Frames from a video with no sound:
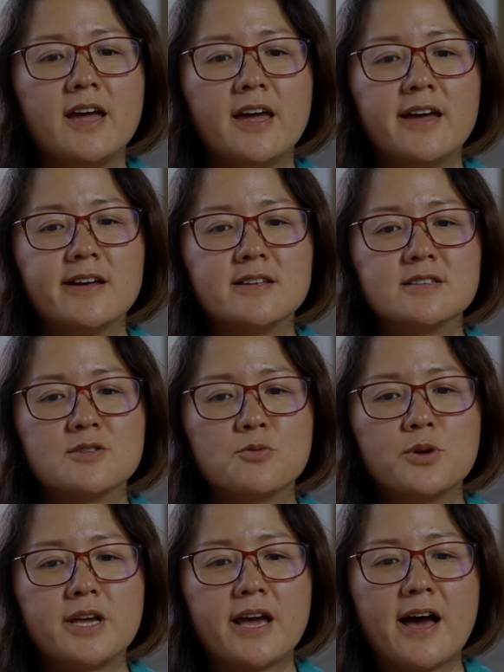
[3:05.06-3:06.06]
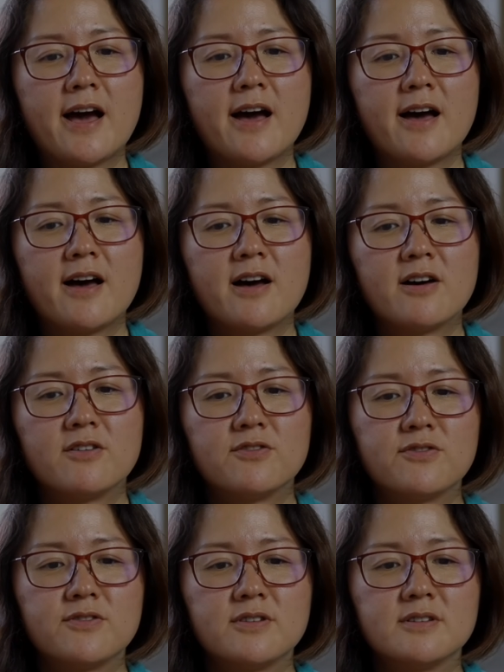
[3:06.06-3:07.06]
and we
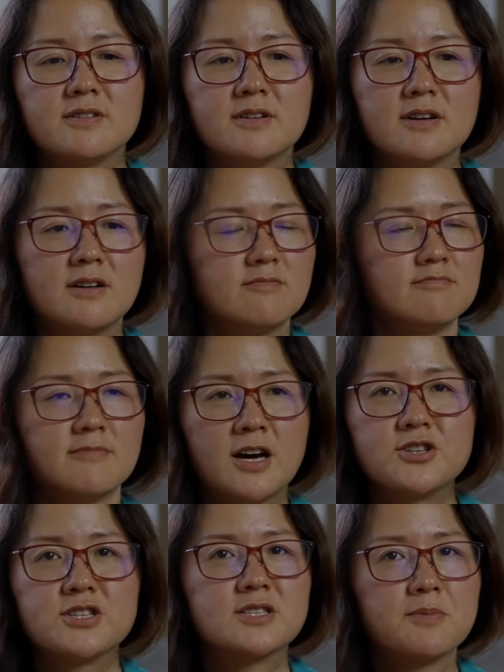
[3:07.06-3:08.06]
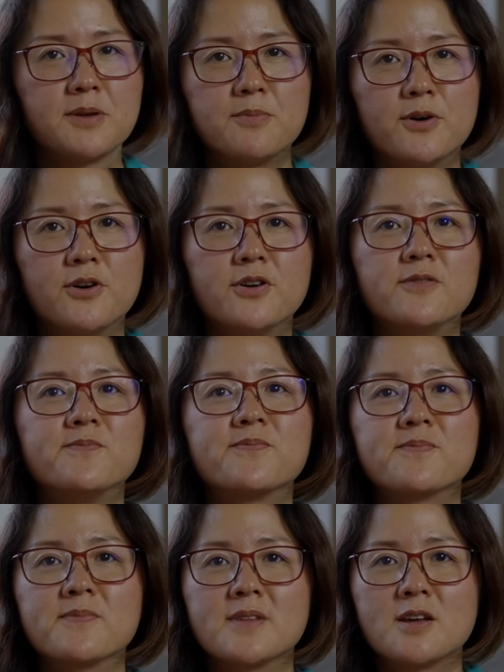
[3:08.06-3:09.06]
have hundreds of people
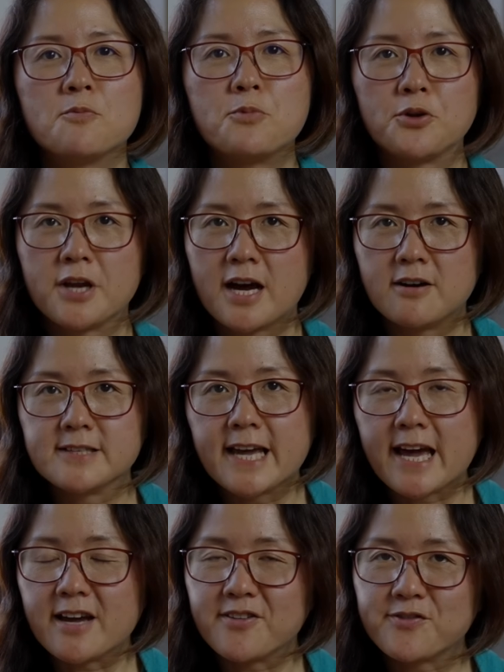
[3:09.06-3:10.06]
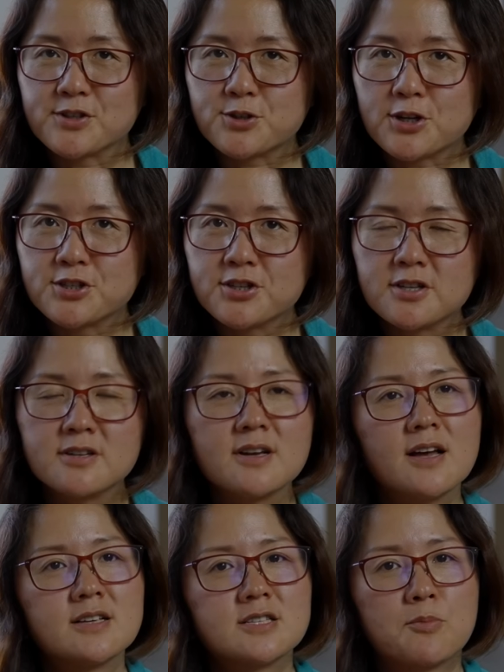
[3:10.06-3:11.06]
building out AI infrastructure,
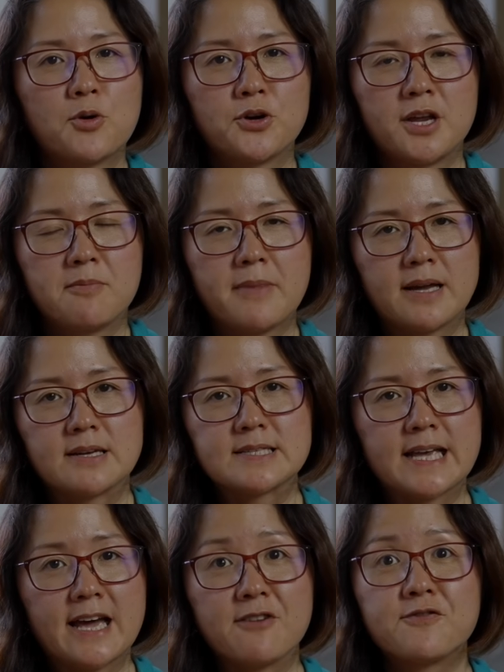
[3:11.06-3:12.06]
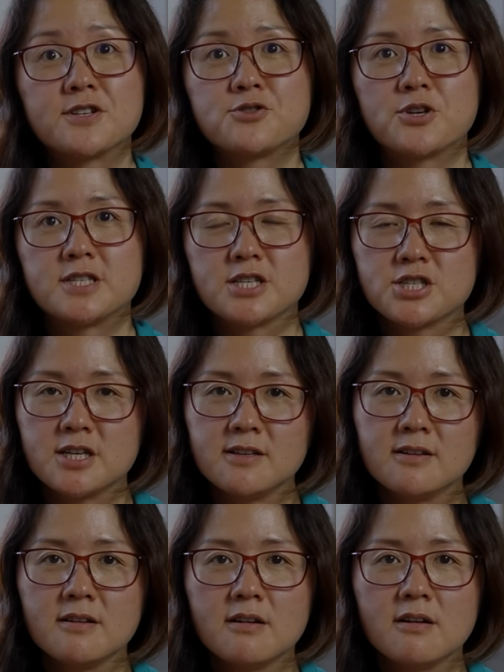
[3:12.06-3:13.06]
supporting Meta's AI first transition.